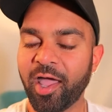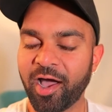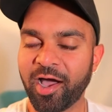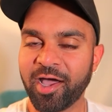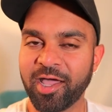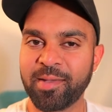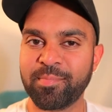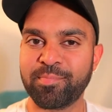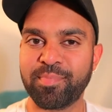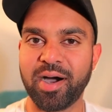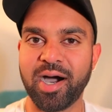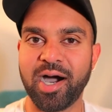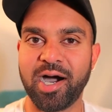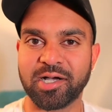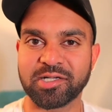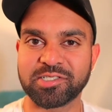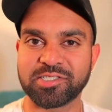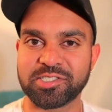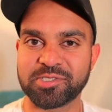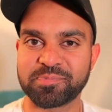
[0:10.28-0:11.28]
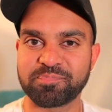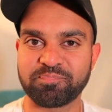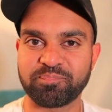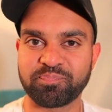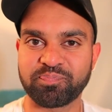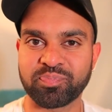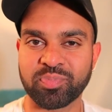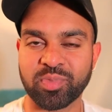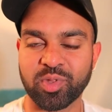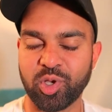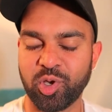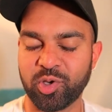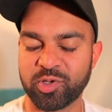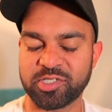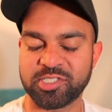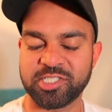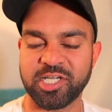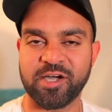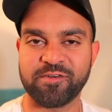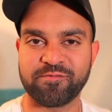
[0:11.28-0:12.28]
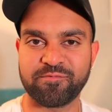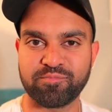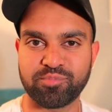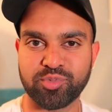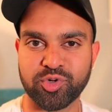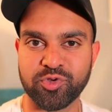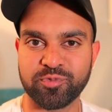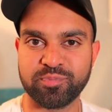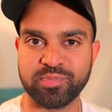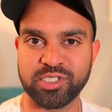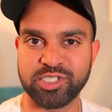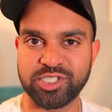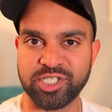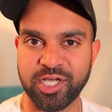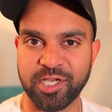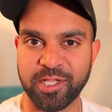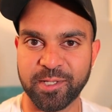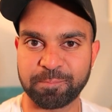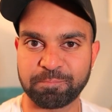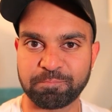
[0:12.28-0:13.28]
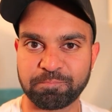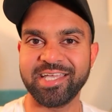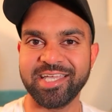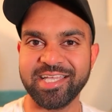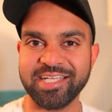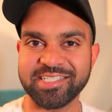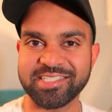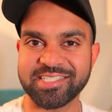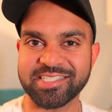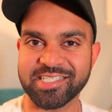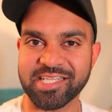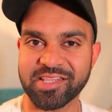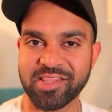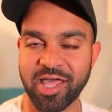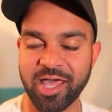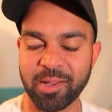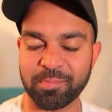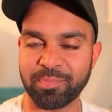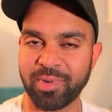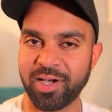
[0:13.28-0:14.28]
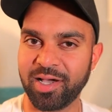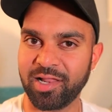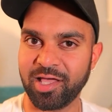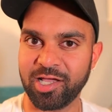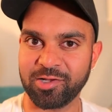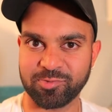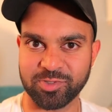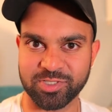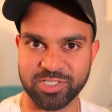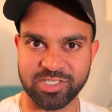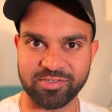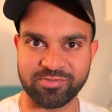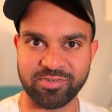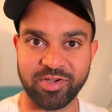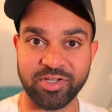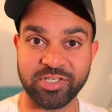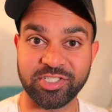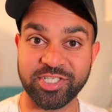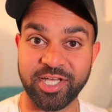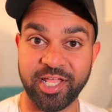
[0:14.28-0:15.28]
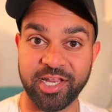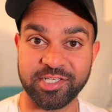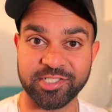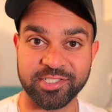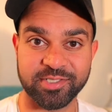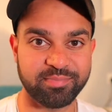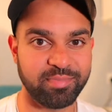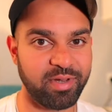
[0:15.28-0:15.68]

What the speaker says: I embarked on a self-improvement journey is that my life was in a very challenging